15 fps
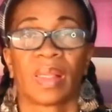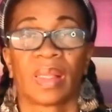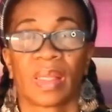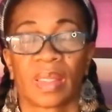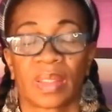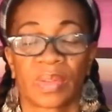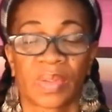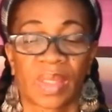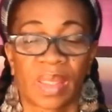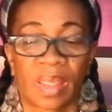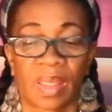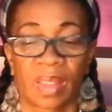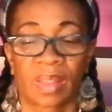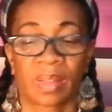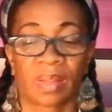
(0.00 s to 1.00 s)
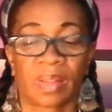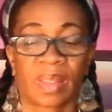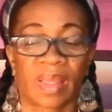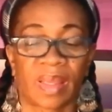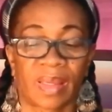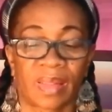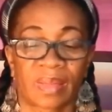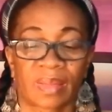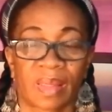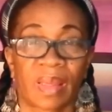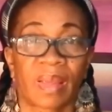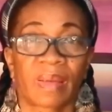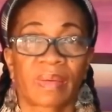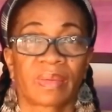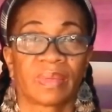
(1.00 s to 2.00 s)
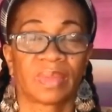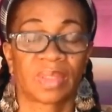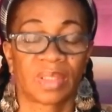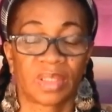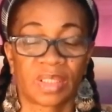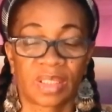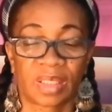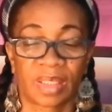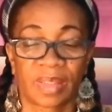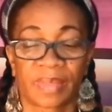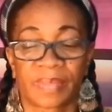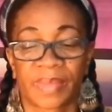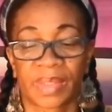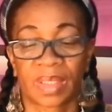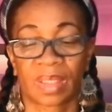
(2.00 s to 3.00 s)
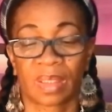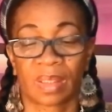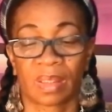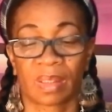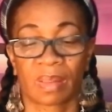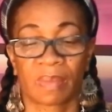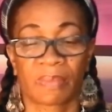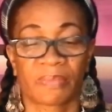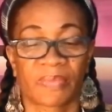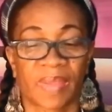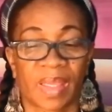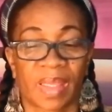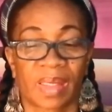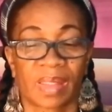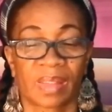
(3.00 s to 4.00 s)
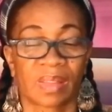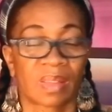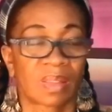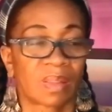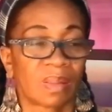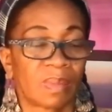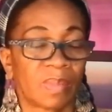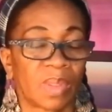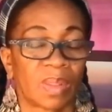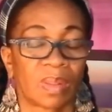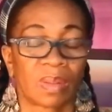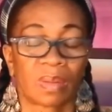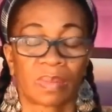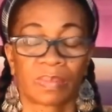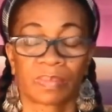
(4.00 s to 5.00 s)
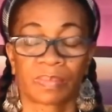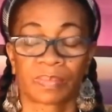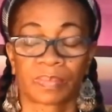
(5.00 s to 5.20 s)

Okay, guys, I took the liberty of finding some